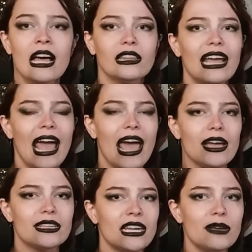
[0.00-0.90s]
Like, hey,
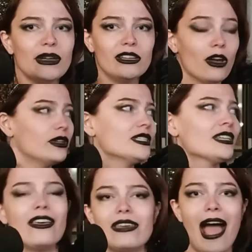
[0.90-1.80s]
has anybody noticed
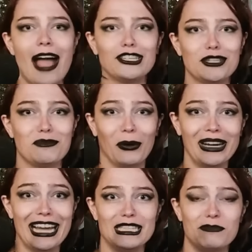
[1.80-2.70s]
that Ashley
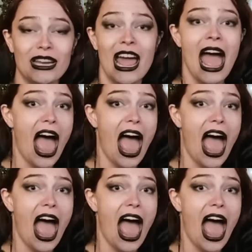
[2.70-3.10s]
Boyd has been